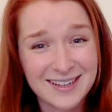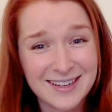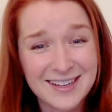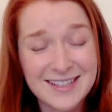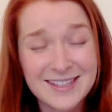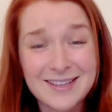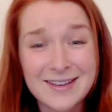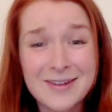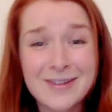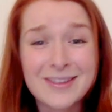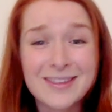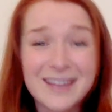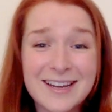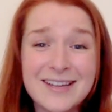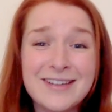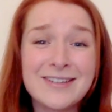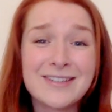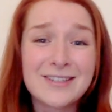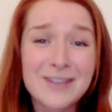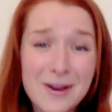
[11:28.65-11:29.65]
So thank
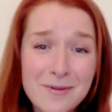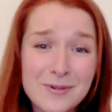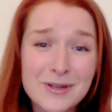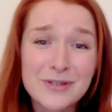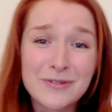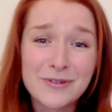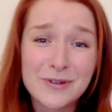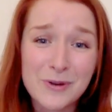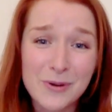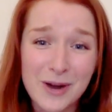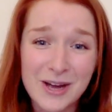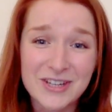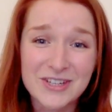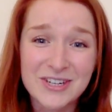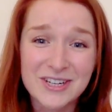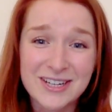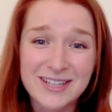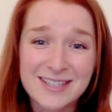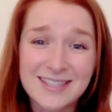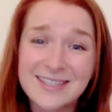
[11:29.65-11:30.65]
you so much for your
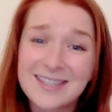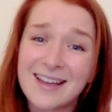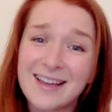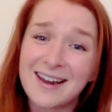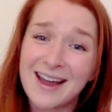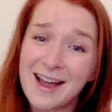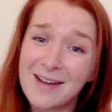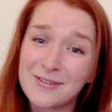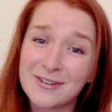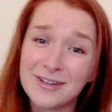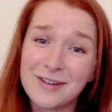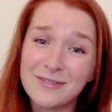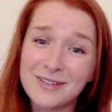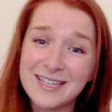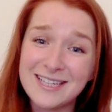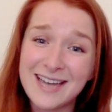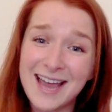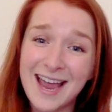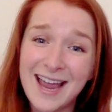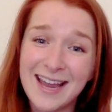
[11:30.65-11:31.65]
questions and have a lovely
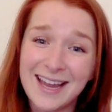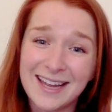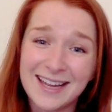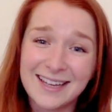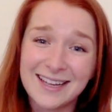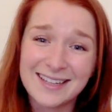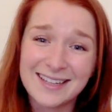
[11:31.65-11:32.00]
day.